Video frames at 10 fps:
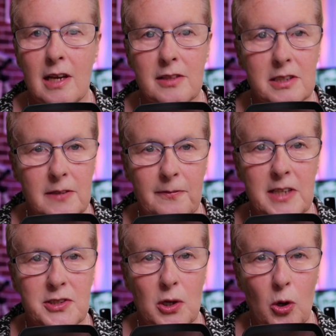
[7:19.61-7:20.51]
The
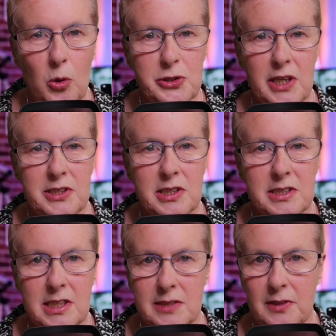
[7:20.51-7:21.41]
defence also
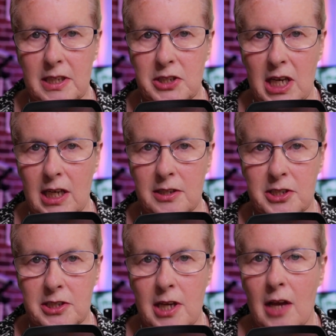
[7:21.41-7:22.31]
successfully
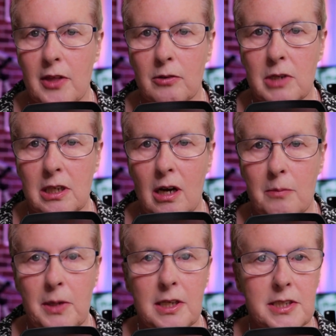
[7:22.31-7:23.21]
challenged the
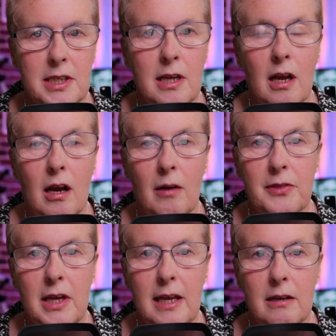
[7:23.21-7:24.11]
reliability of
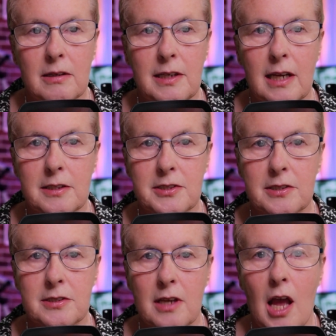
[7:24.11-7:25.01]
the hair analysis.